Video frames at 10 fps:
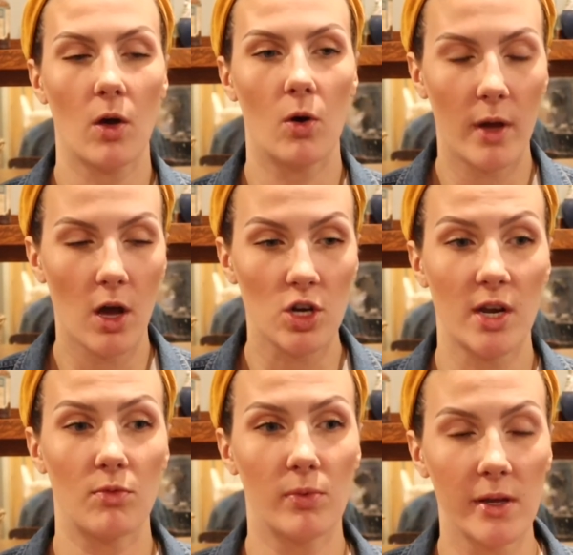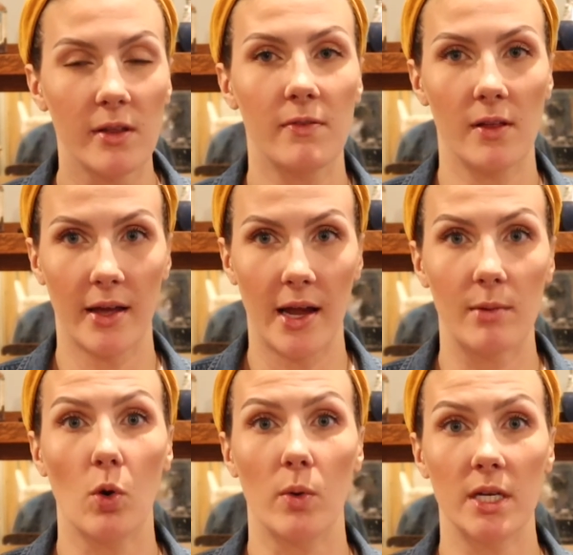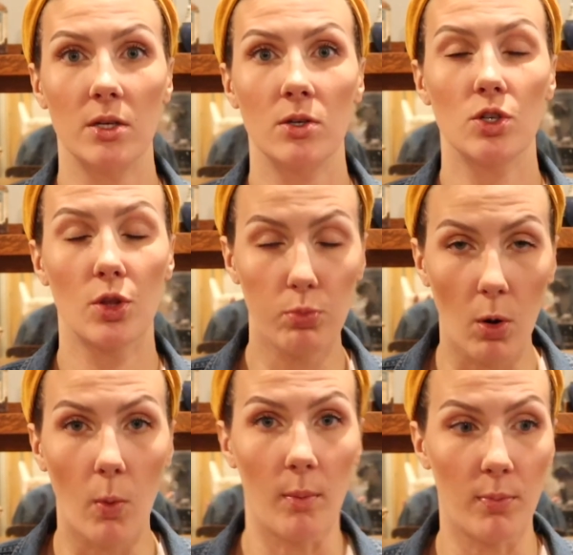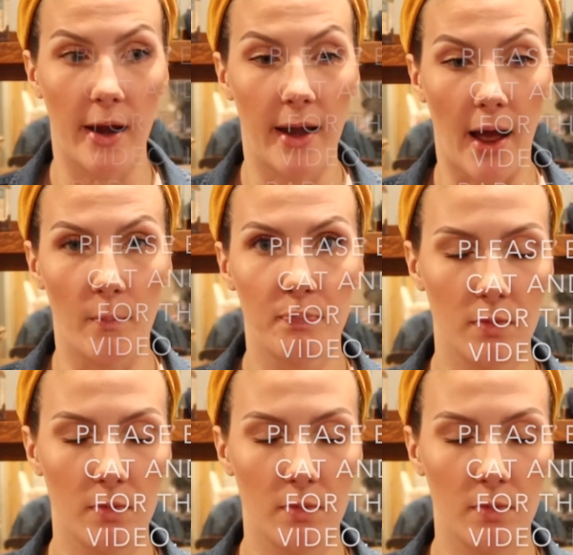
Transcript: oh my gosh, I really feel like I'm going to throw up right now.